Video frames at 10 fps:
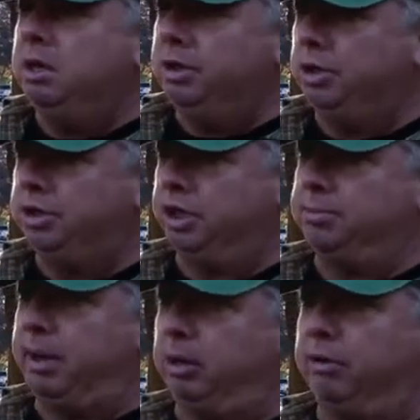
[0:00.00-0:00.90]
Usually it's
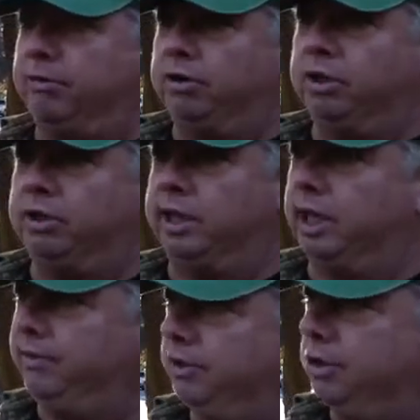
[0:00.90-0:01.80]
mayoral funded, and they
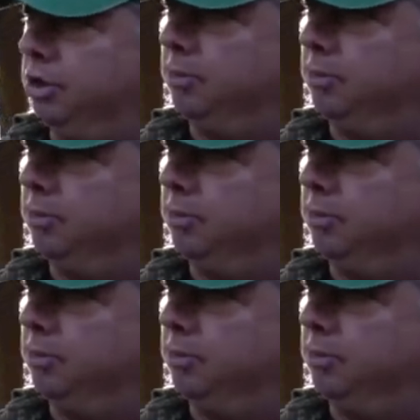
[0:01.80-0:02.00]
give you a certain